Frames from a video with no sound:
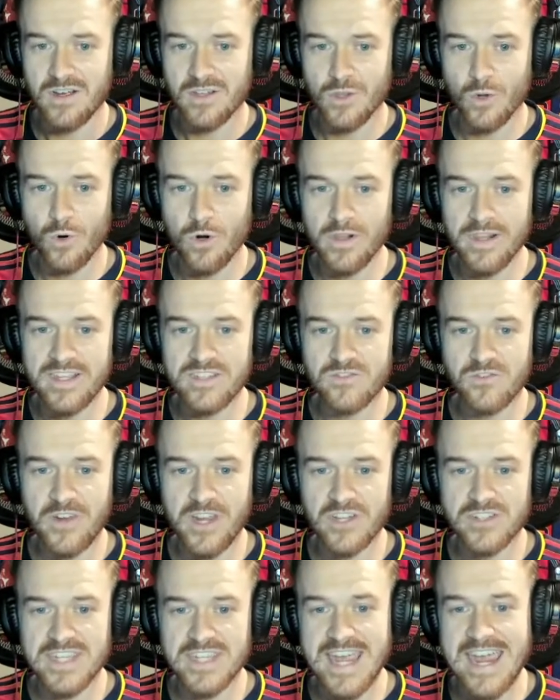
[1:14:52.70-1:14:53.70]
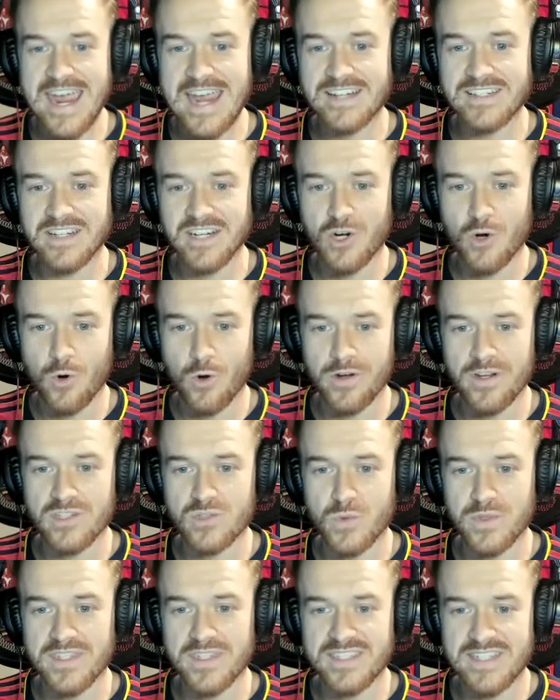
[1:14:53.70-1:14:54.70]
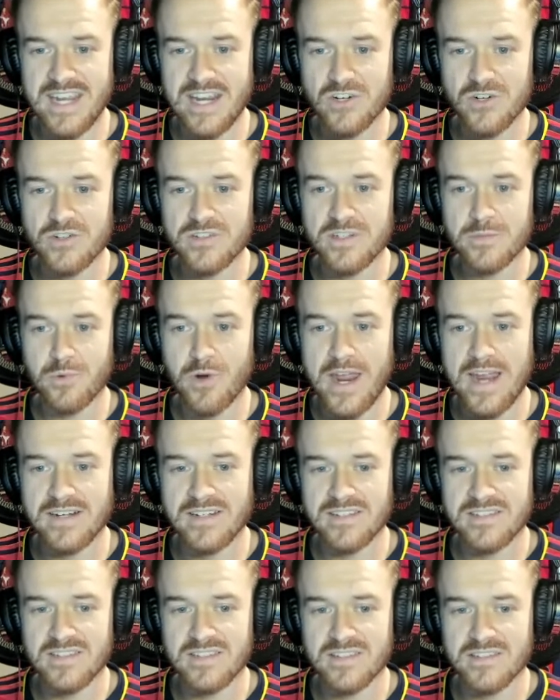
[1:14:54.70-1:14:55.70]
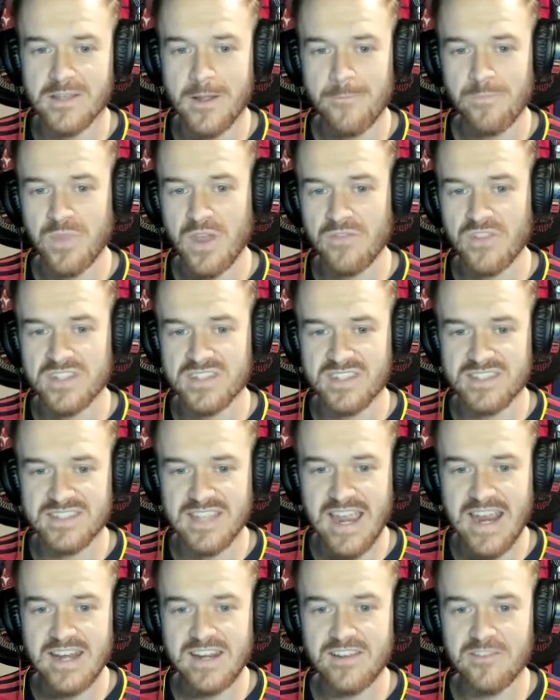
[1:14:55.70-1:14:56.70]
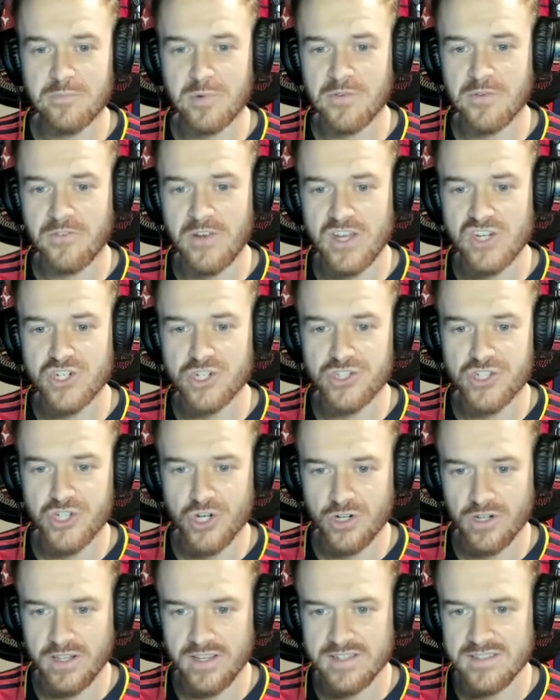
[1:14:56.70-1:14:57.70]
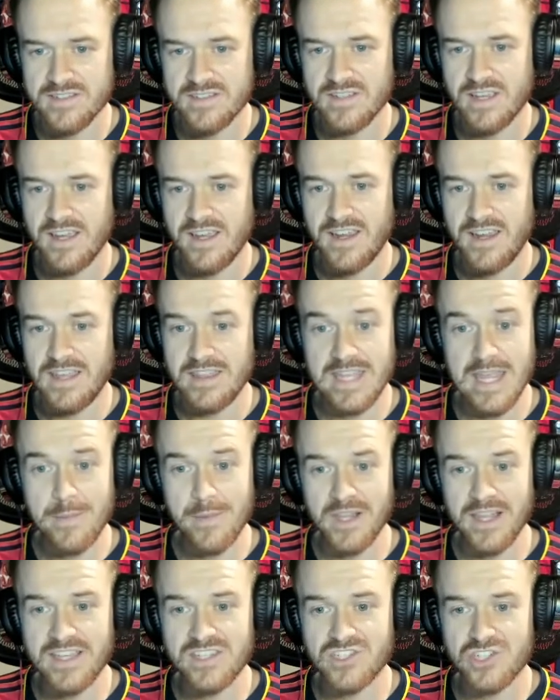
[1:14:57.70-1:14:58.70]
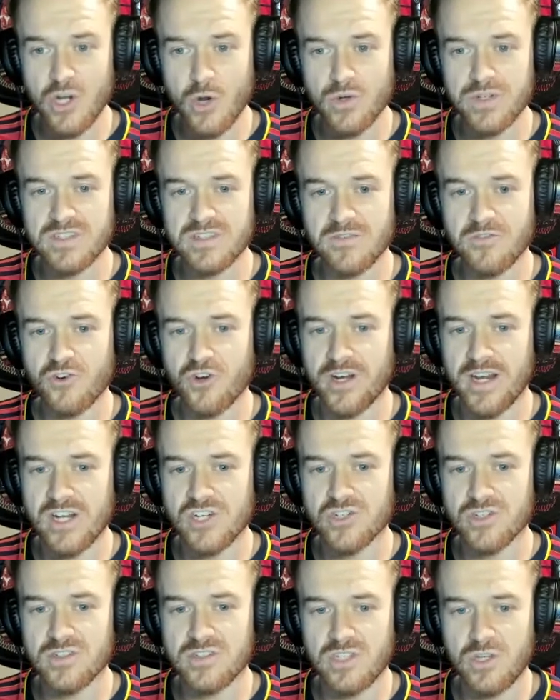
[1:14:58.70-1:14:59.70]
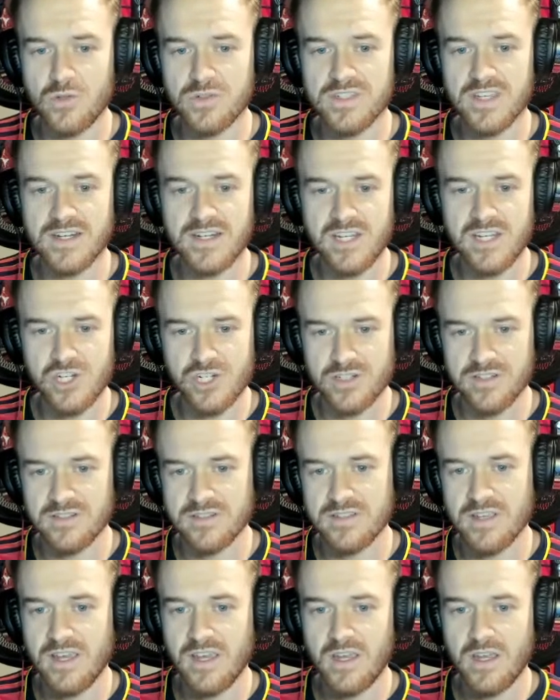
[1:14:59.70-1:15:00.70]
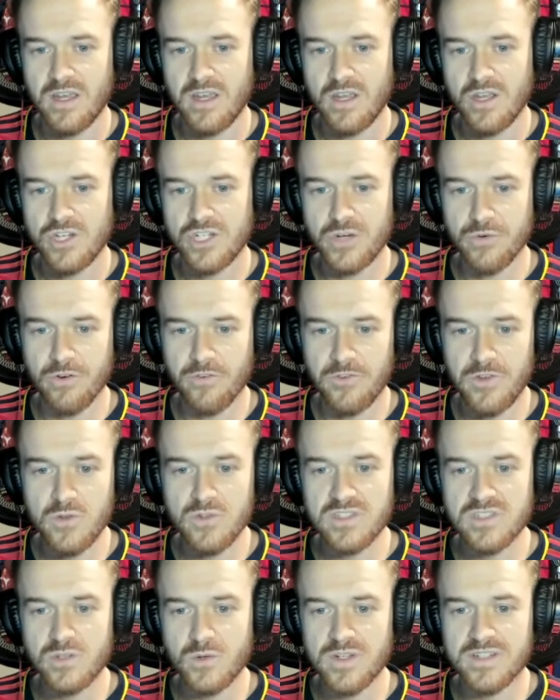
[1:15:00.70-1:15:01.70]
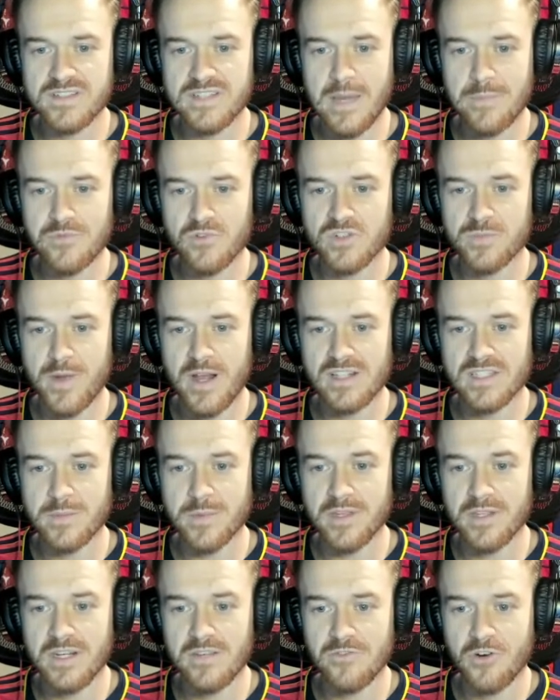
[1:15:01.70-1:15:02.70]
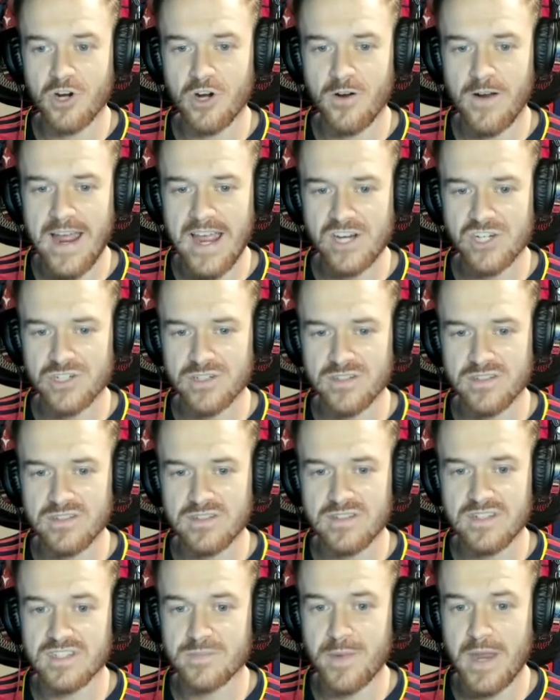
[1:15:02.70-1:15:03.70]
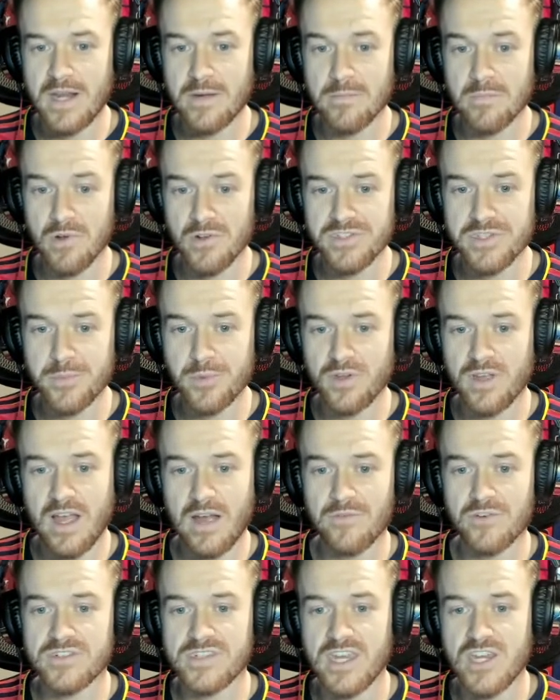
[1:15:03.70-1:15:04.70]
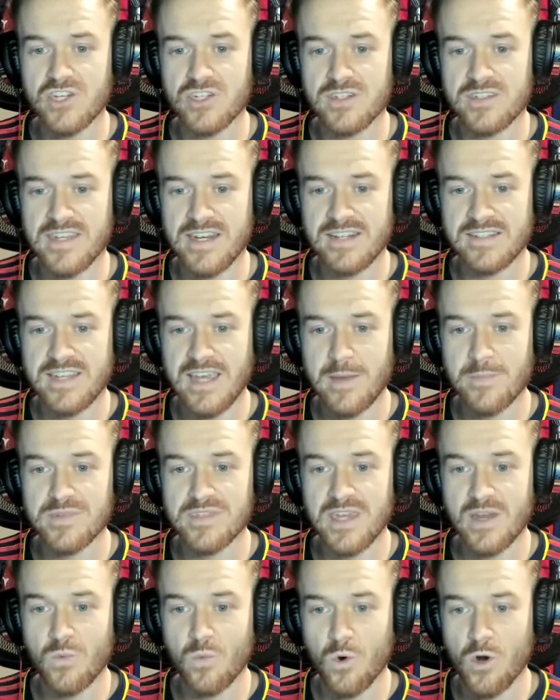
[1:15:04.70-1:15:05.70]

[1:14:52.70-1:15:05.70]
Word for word: Laurel has failed to act in accordance with the standards and practices of the Society of Professional Journalists and the MLS Notice of Credentials Use Conditions. She refuses to accept responsibility for her actions, despite multiple conversations and attempts at